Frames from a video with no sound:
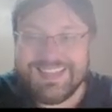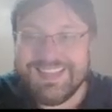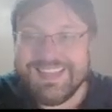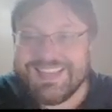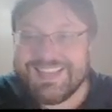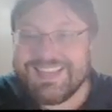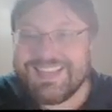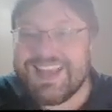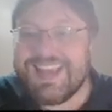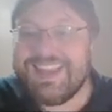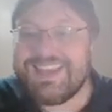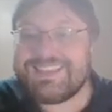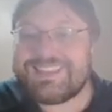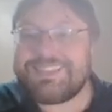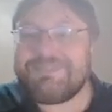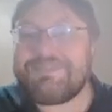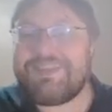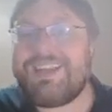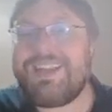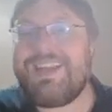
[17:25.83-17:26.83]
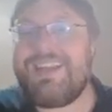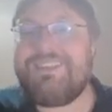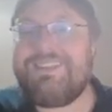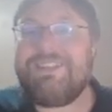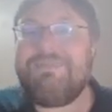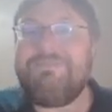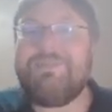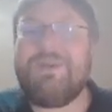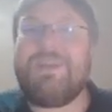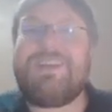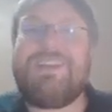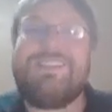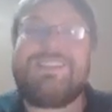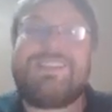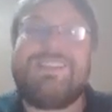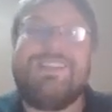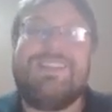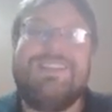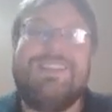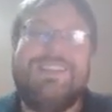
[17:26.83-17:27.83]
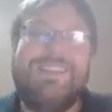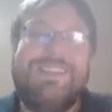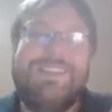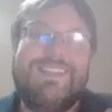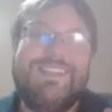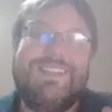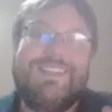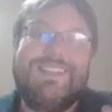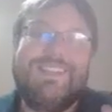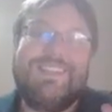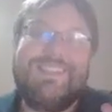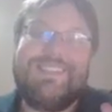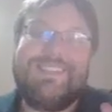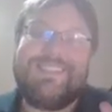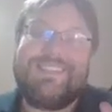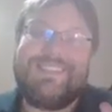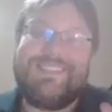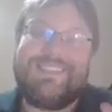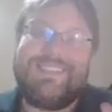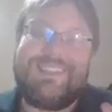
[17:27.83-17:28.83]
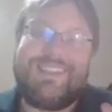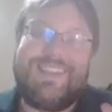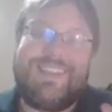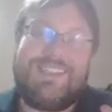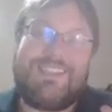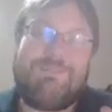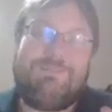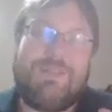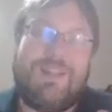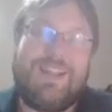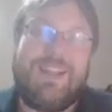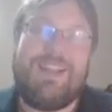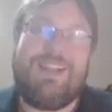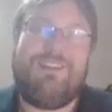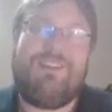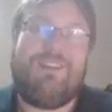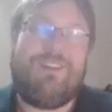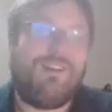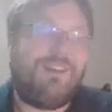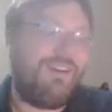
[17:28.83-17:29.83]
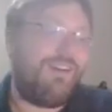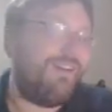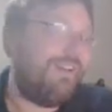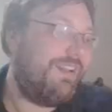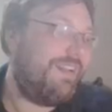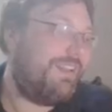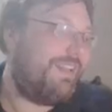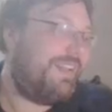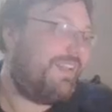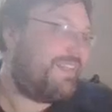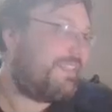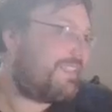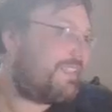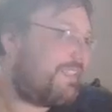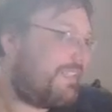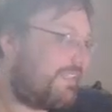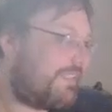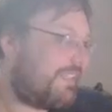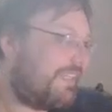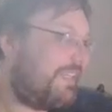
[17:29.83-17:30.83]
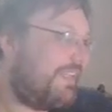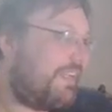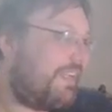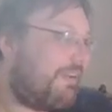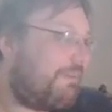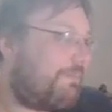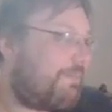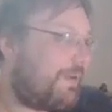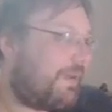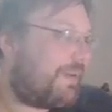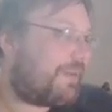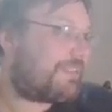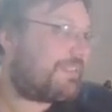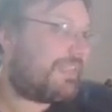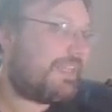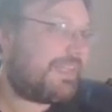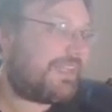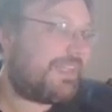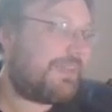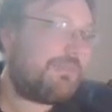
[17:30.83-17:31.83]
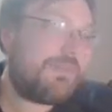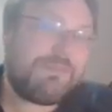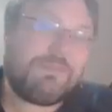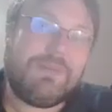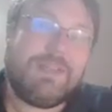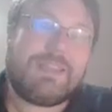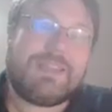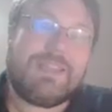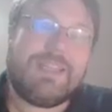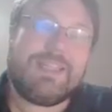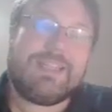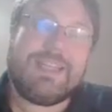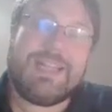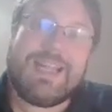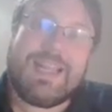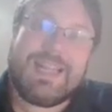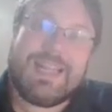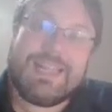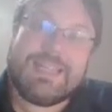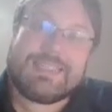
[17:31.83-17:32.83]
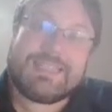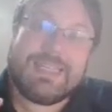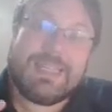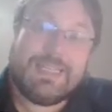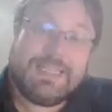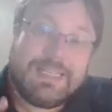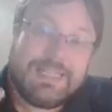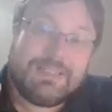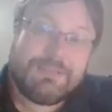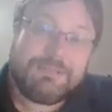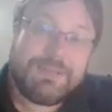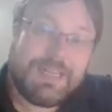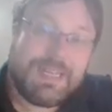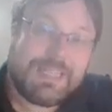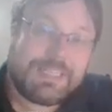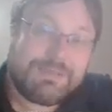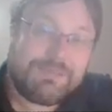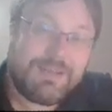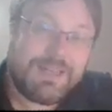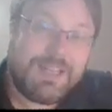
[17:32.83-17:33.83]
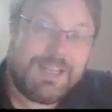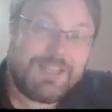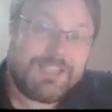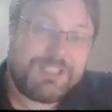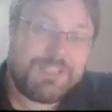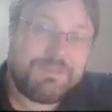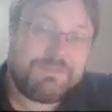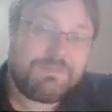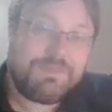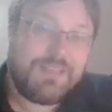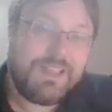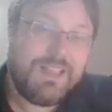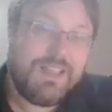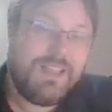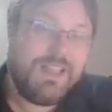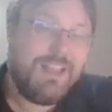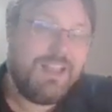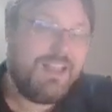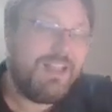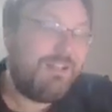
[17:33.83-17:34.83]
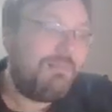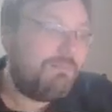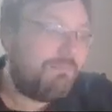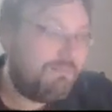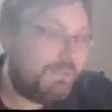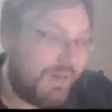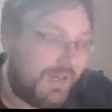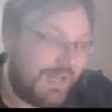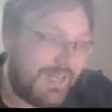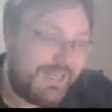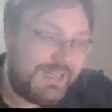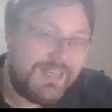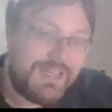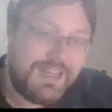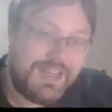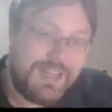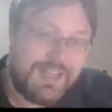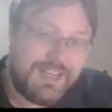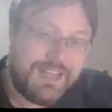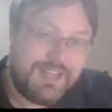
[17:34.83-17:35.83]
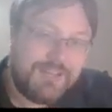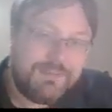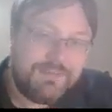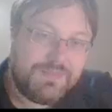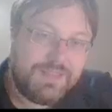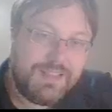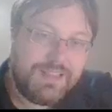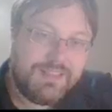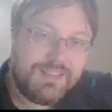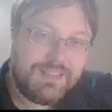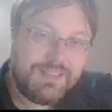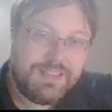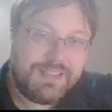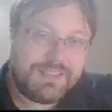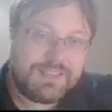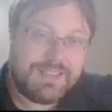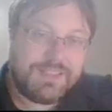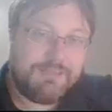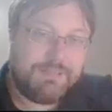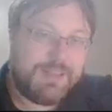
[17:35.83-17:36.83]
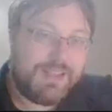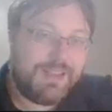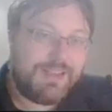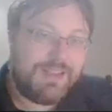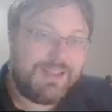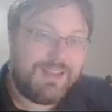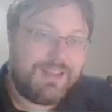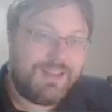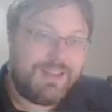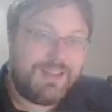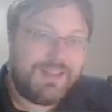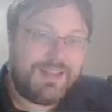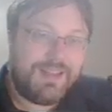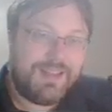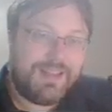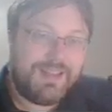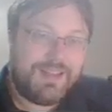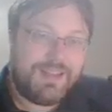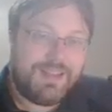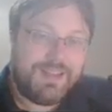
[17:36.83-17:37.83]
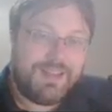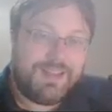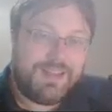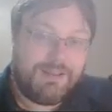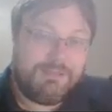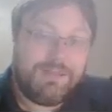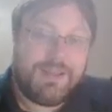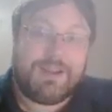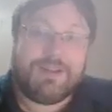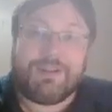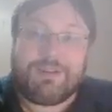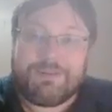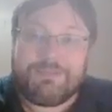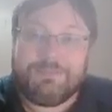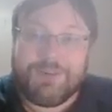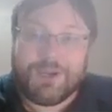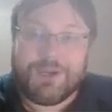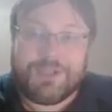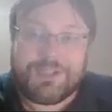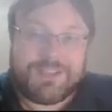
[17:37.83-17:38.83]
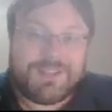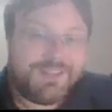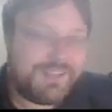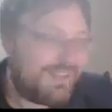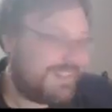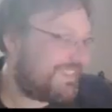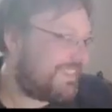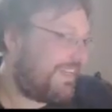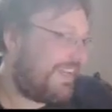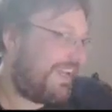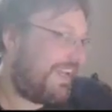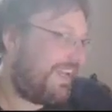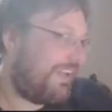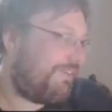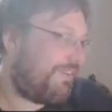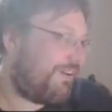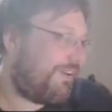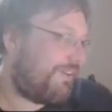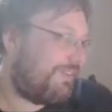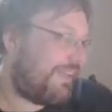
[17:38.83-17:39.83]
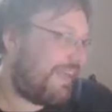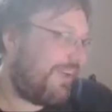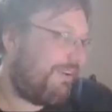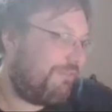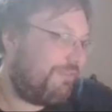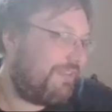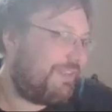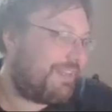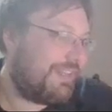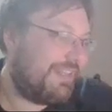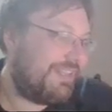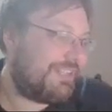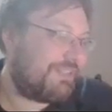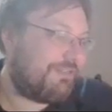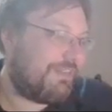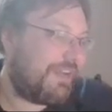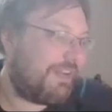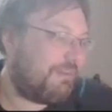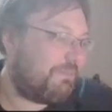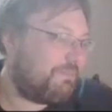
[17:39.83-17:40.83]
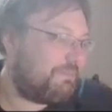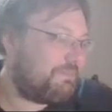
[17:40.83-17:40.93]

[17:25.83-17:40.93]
Yes, the book is gonna explain all of this. There's a little book that comes with it that has a little bit of explanation, but there's gonna be a bigger book that's gonna have all that with it as well.